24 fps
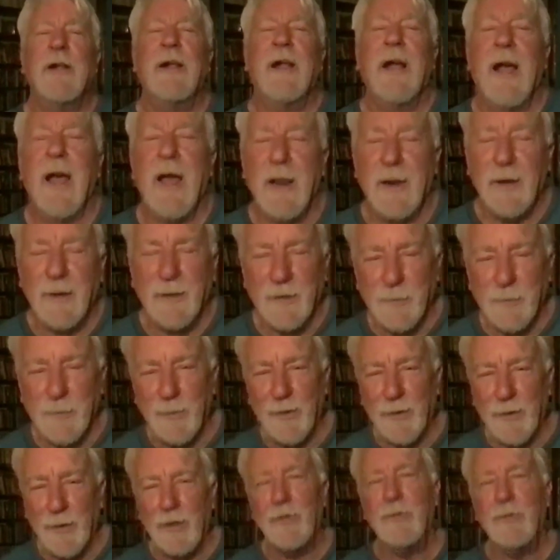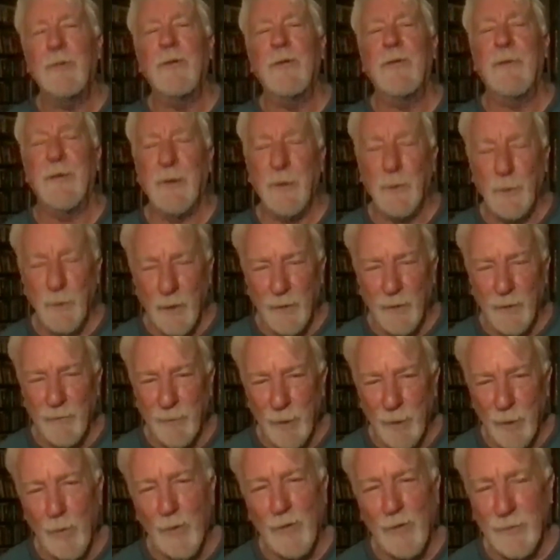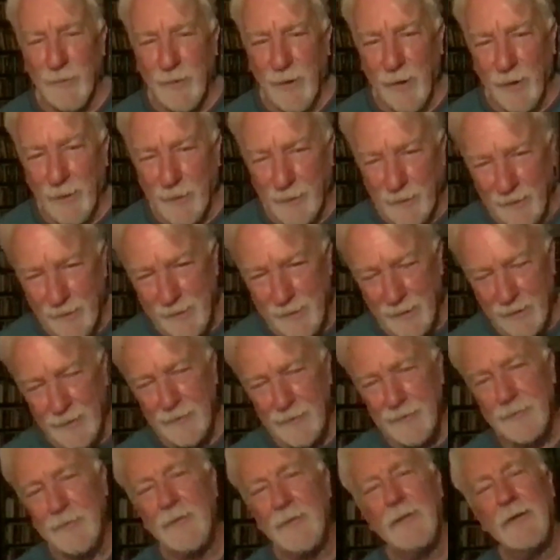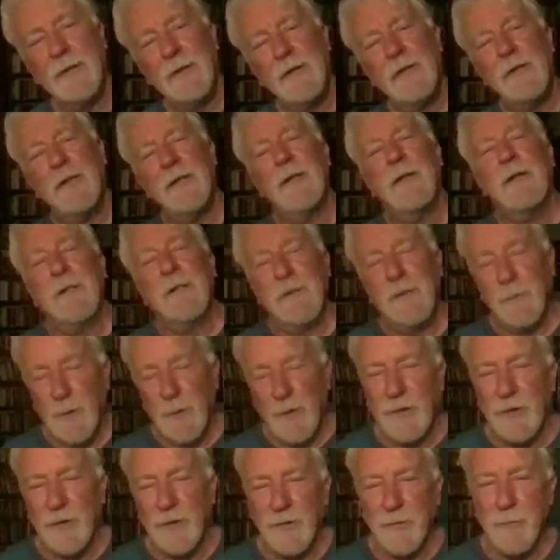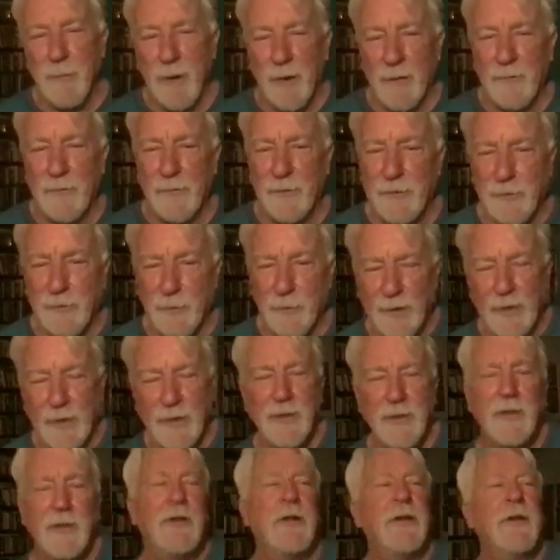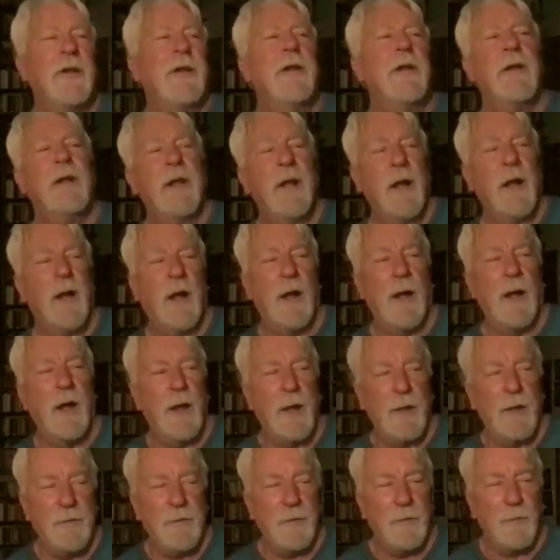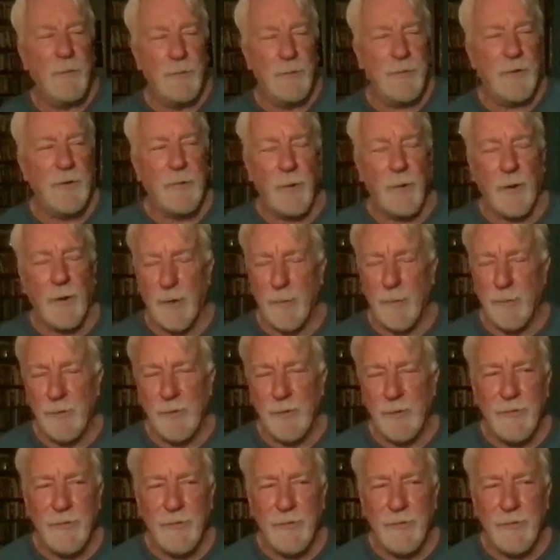had an experience with a UFO and started a cult to which his mother joined. Uh, incredible